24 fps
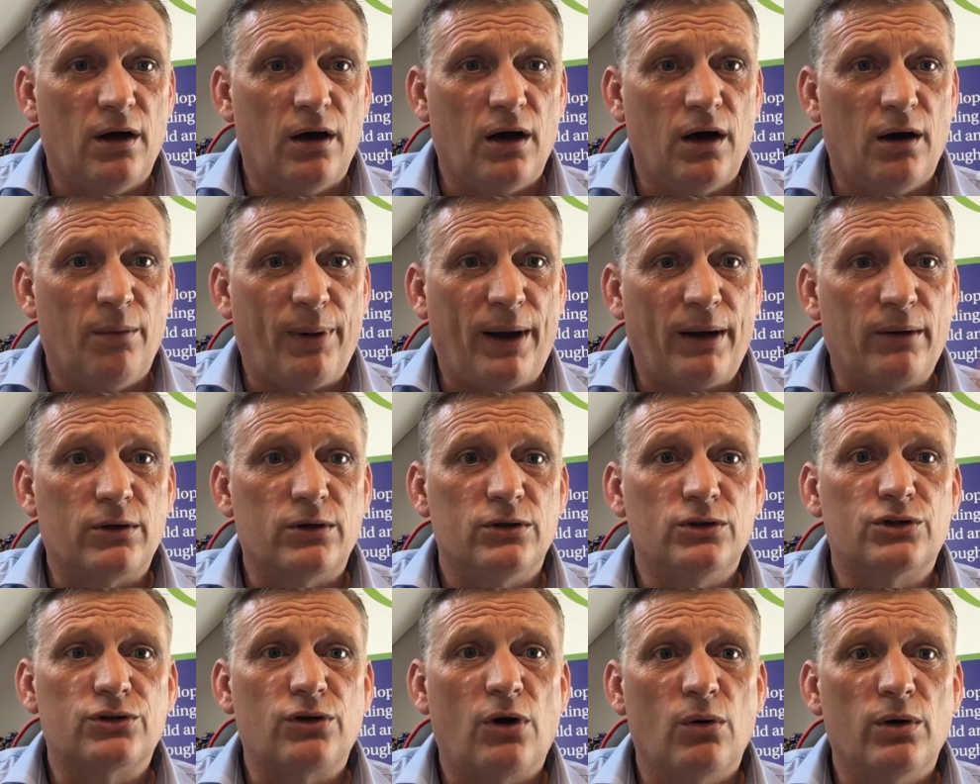about
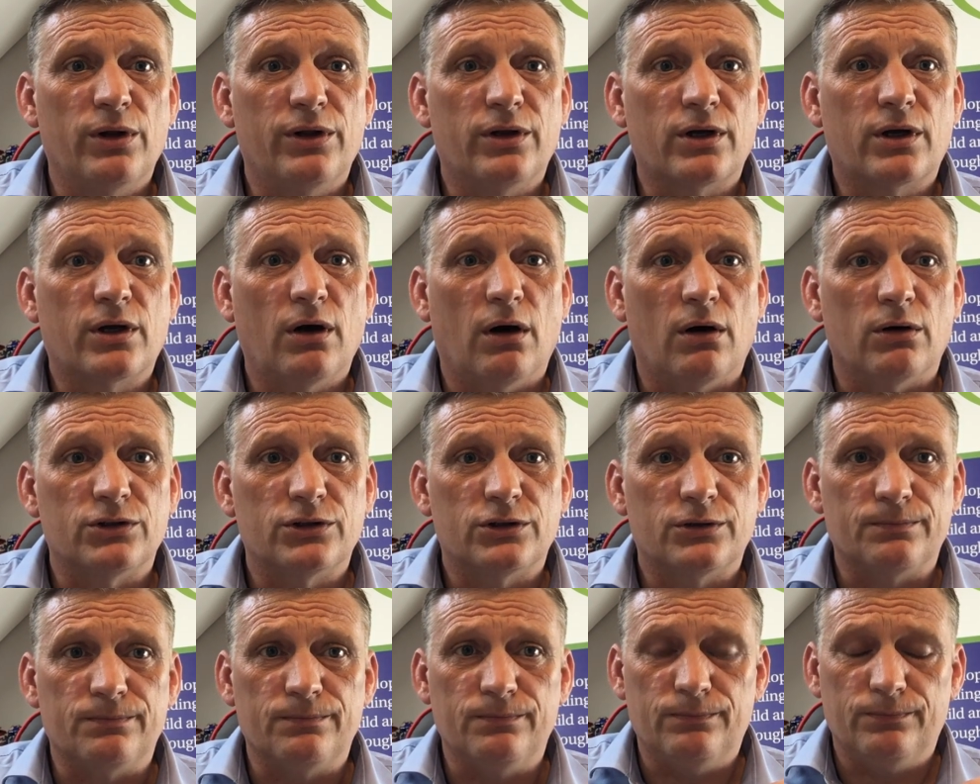controlling the
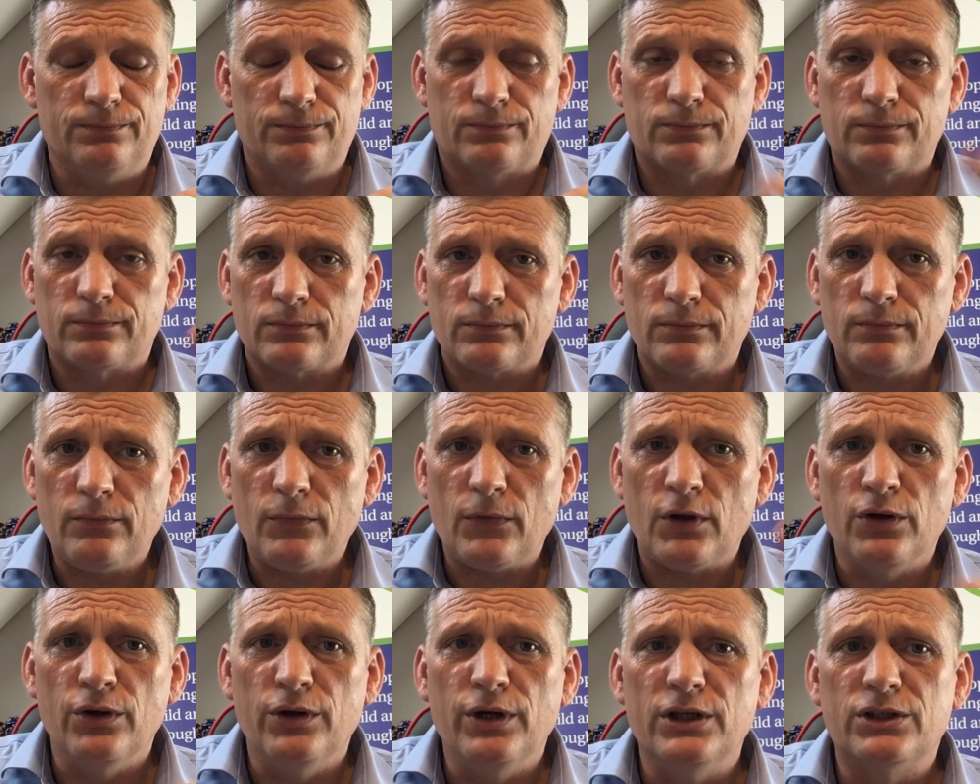cost.
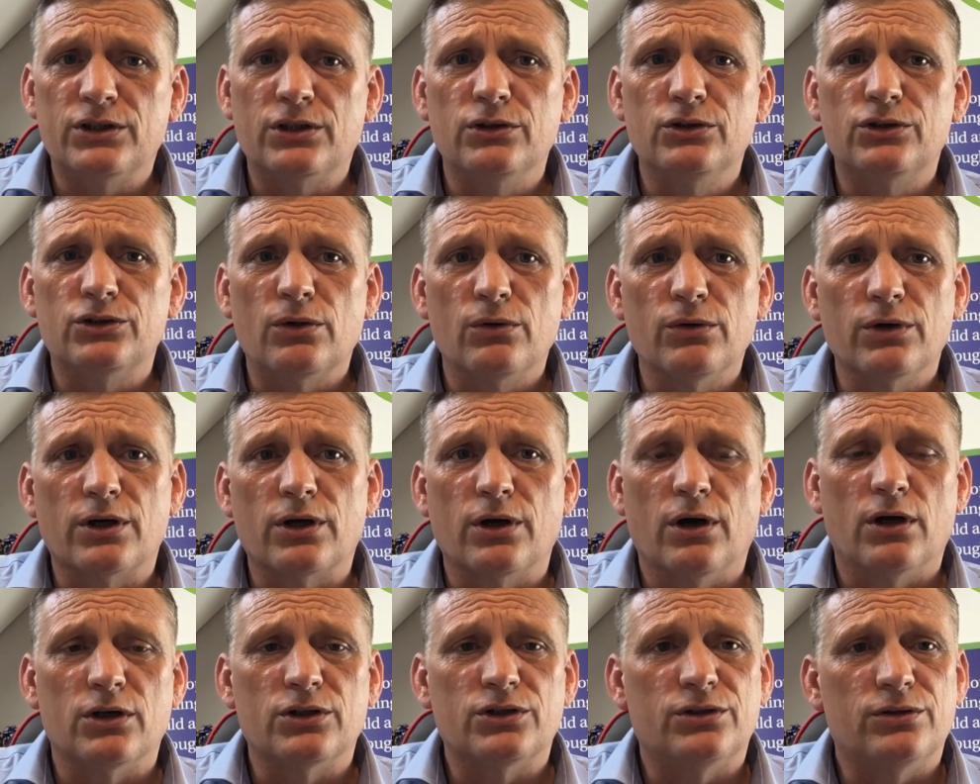You need to control the
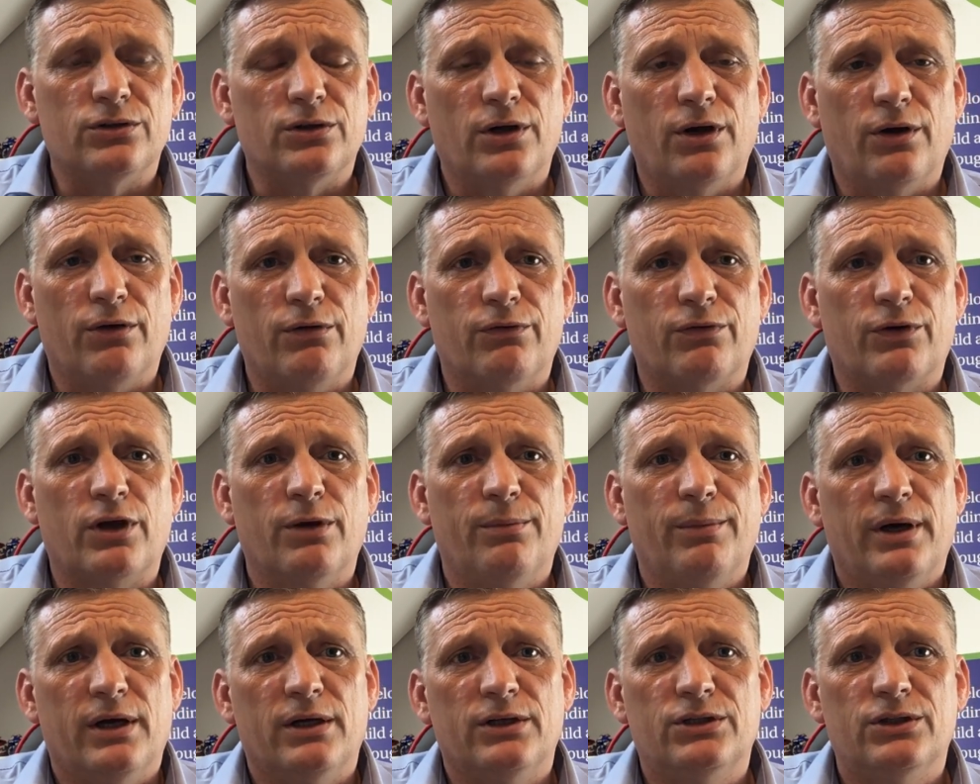cost. You've
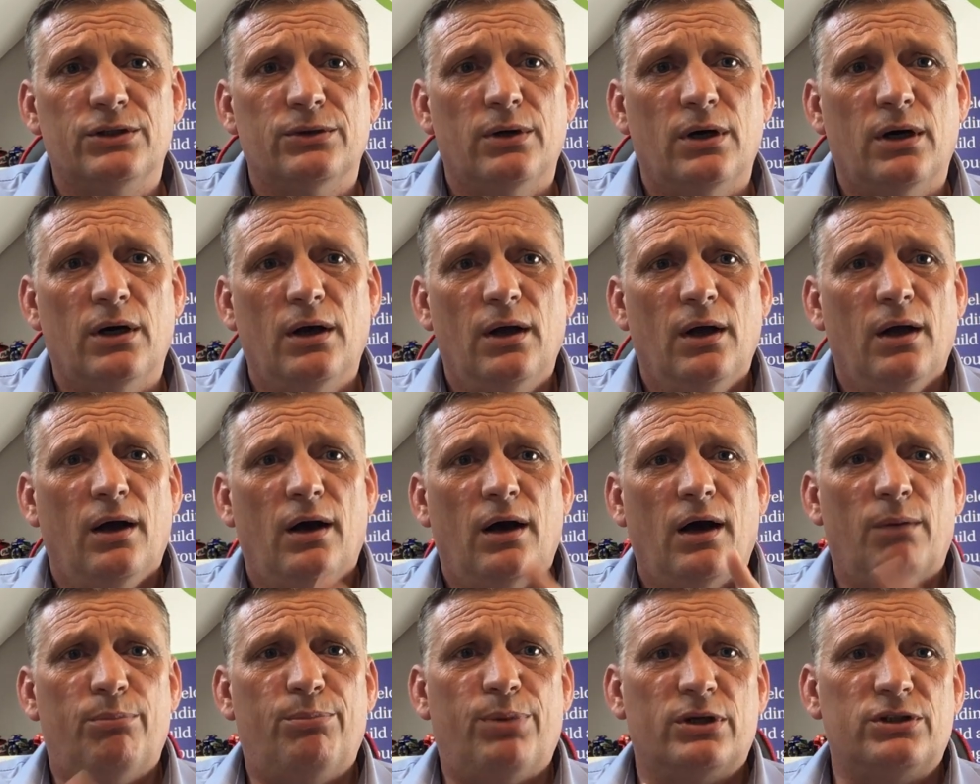committed to
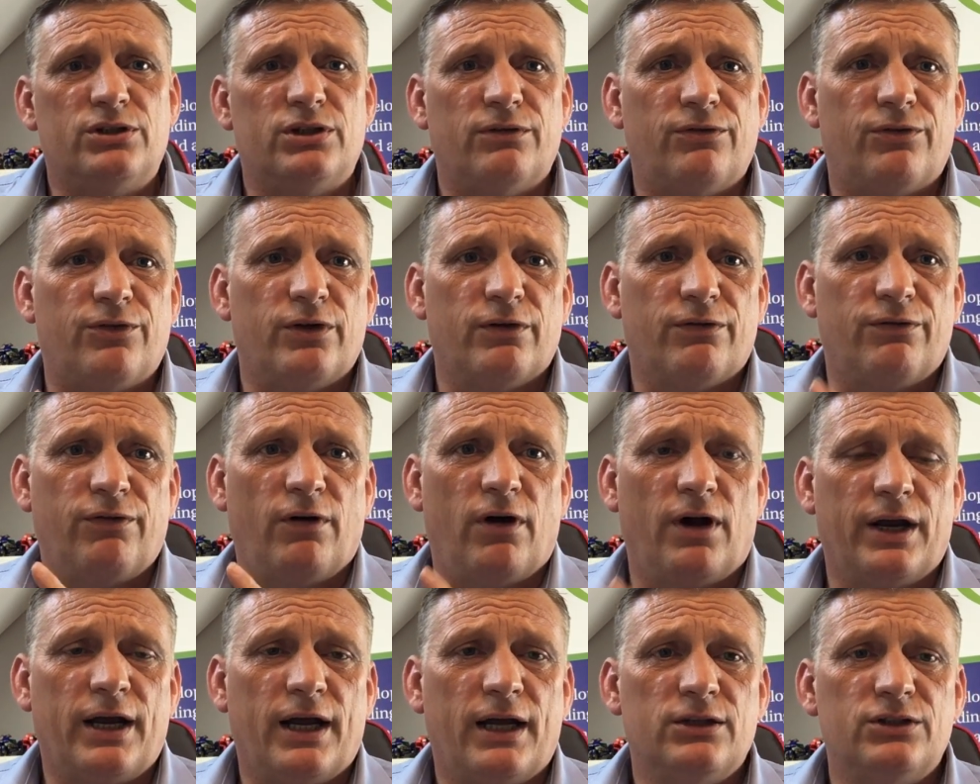a budget for your
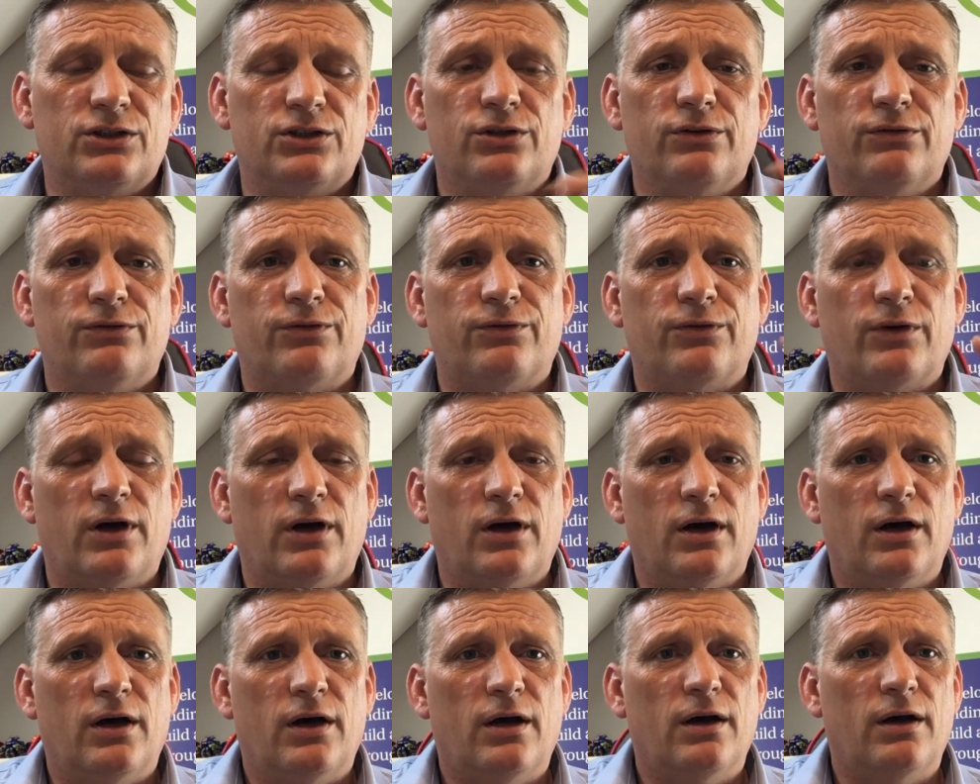finance. You've
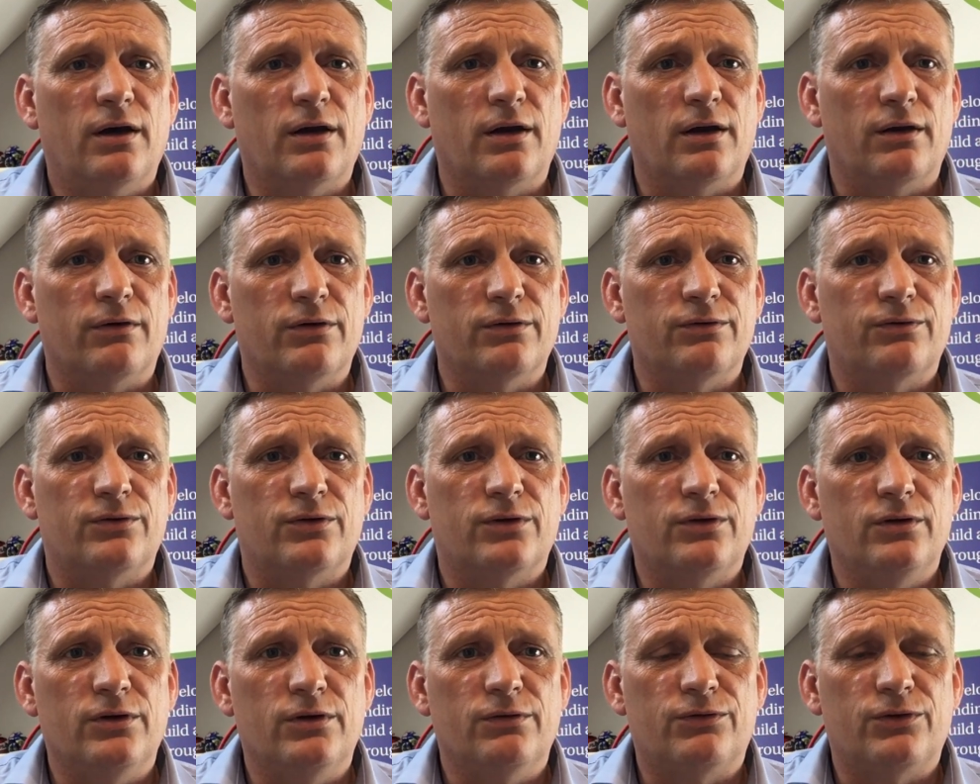
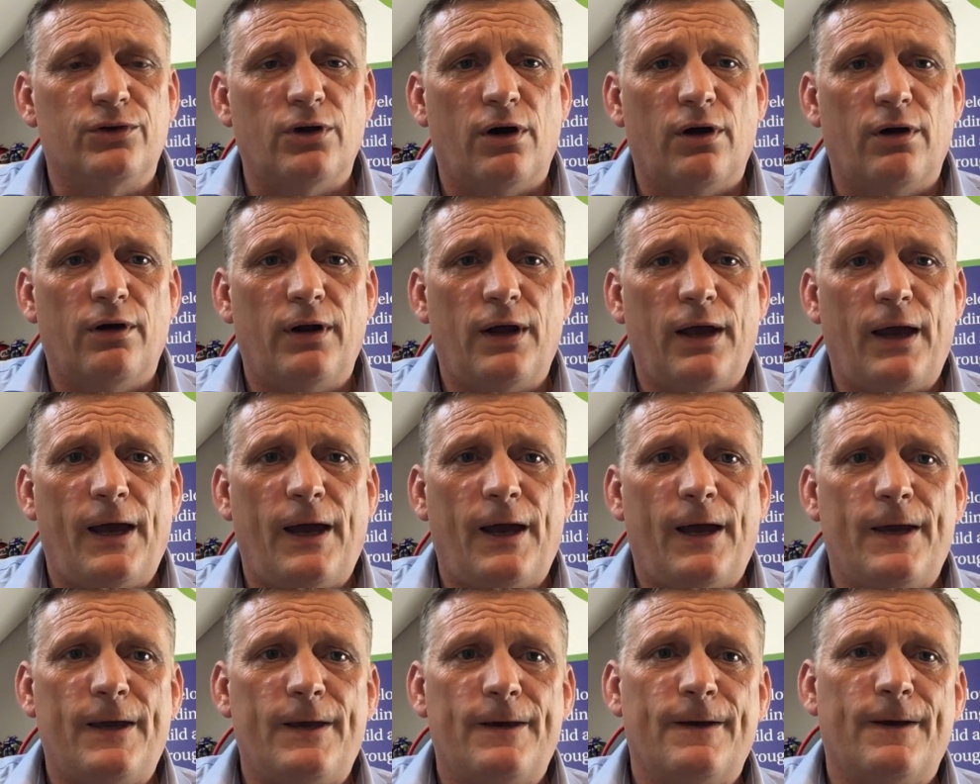done
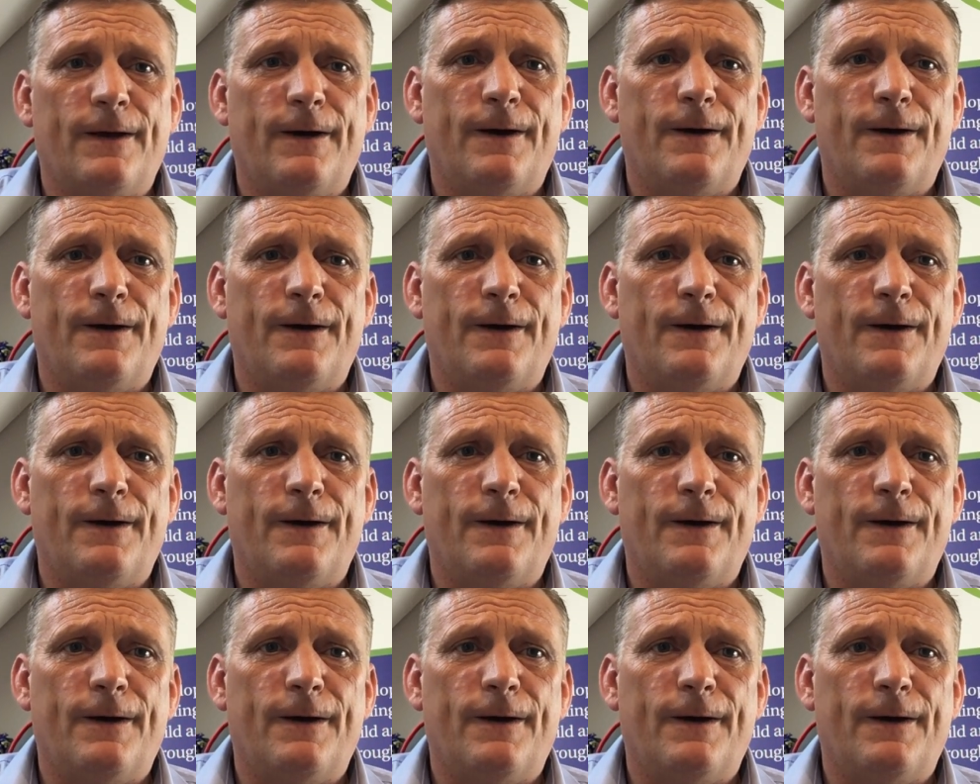a